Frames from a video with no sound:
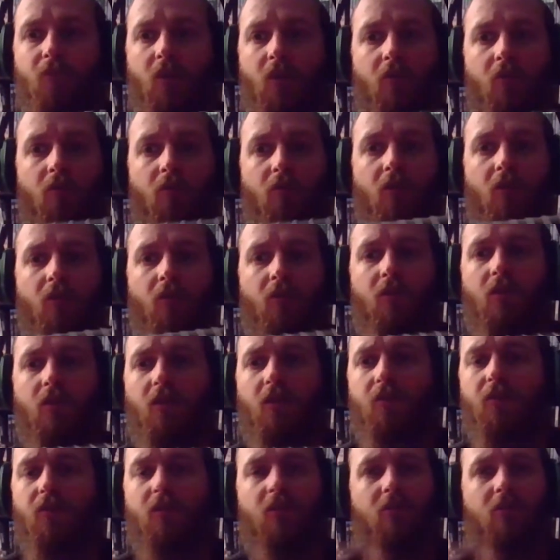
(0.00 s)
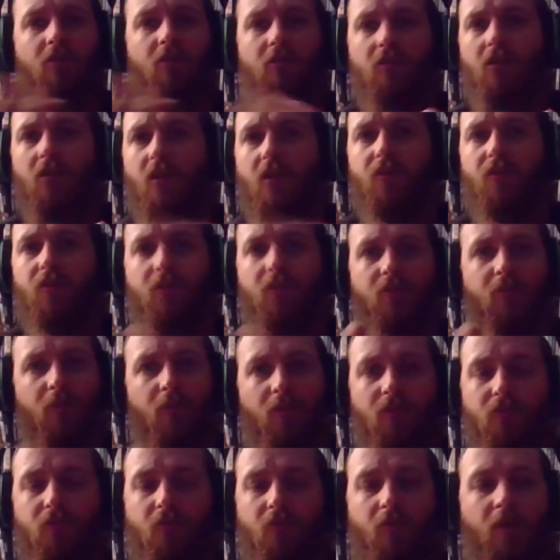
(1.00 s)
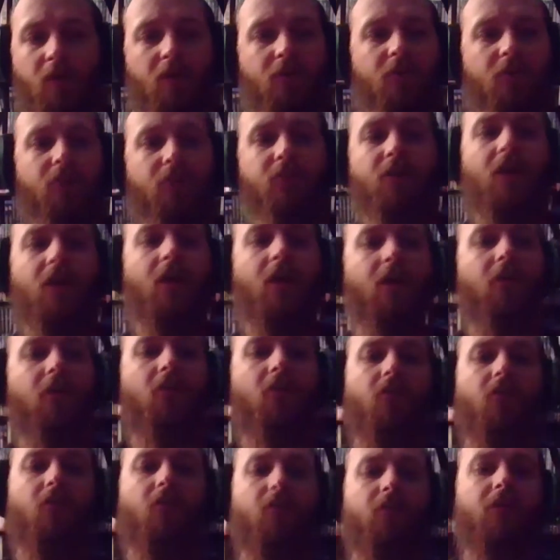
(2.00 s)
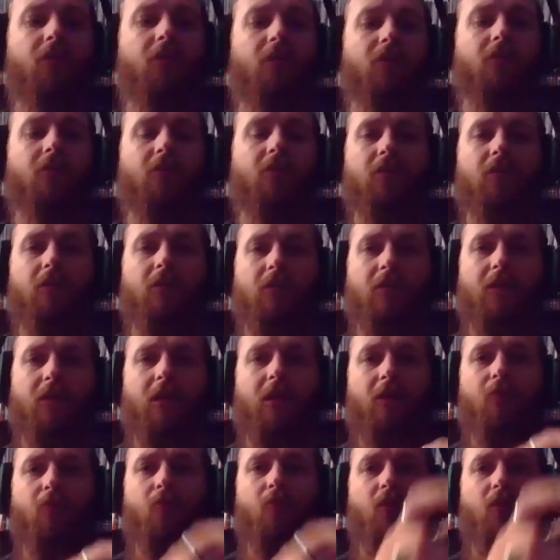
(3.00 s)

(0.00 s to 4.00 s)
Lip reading: nothing special about this at all. It came with a